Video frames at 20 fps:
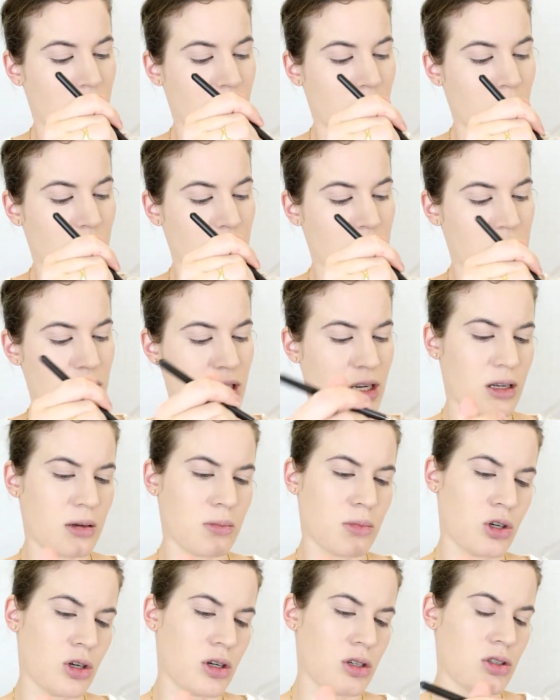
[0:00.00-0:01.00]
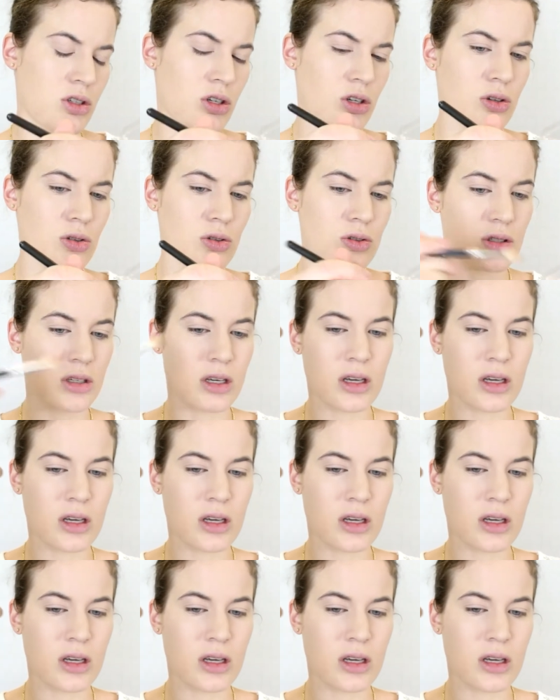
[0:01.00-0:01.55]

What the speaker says: which I am going to use